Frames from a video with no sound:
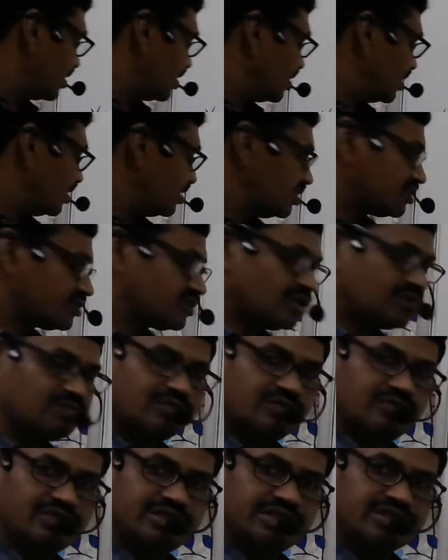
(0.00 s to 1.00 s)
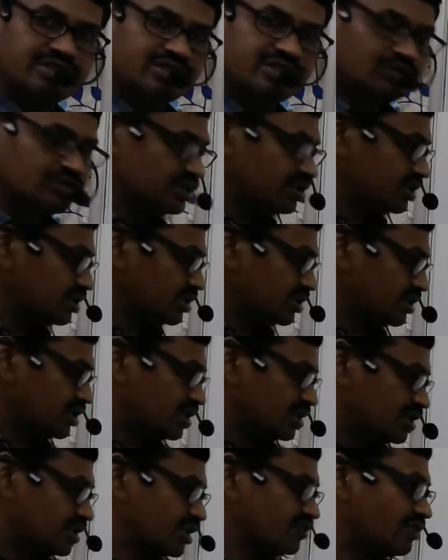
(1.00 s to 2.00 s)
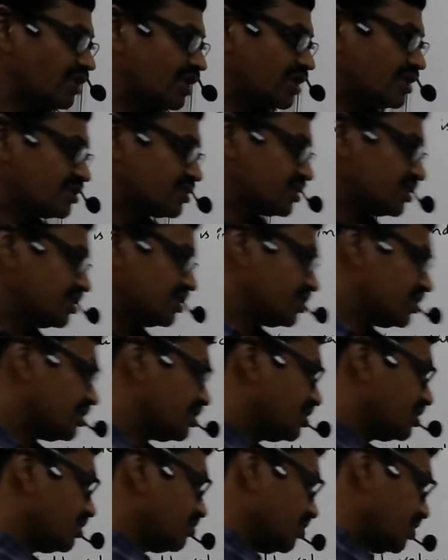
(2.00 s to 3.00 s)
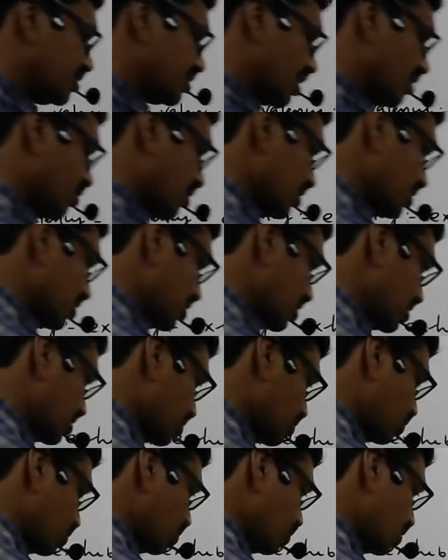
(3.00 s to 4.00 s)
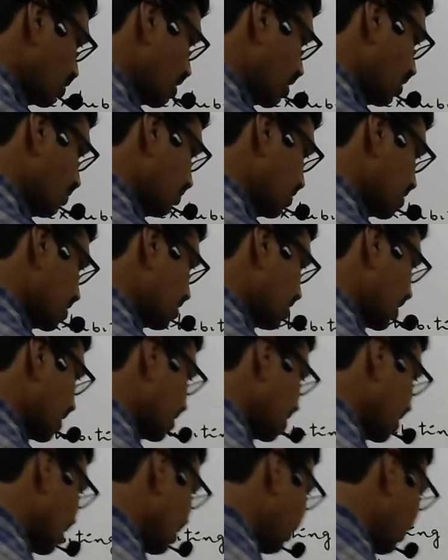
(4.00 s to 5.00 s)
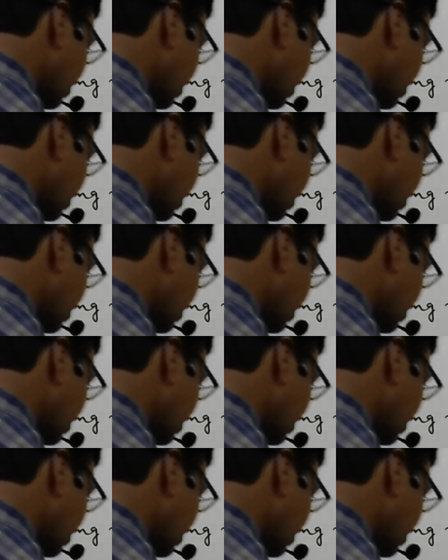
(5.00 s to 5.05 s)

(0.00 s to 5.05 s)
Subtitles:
In this compound, it's showing 3 valency. Means among these two, which is higher? For